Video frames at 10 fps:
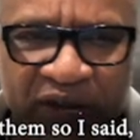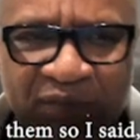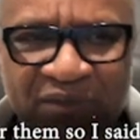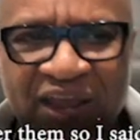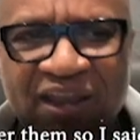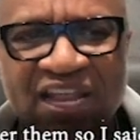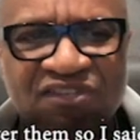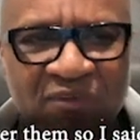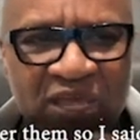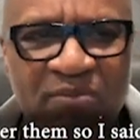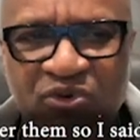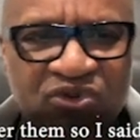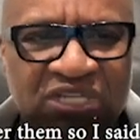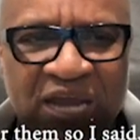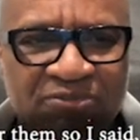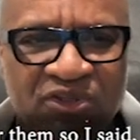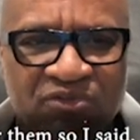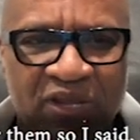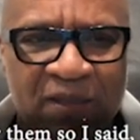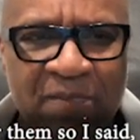Amen. And that's from Hebrews chapter
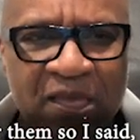3.